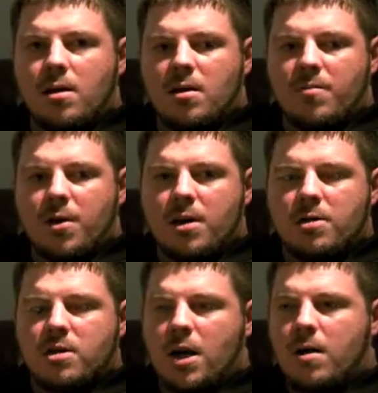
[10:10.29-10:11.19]
give Mark
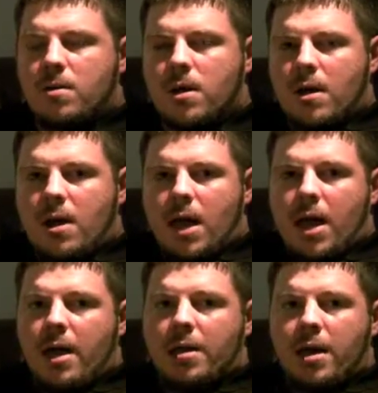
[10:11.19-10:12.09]
a shout,
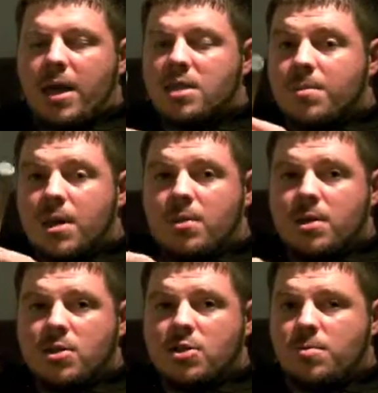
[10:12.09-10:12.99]
and ask him any
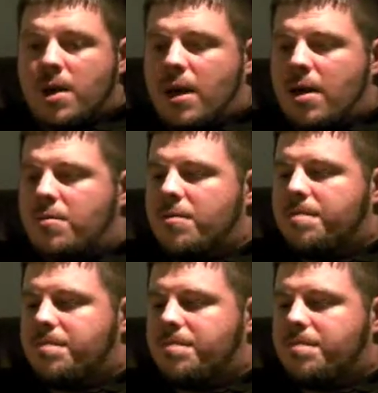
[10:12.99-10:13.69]
questions you may have.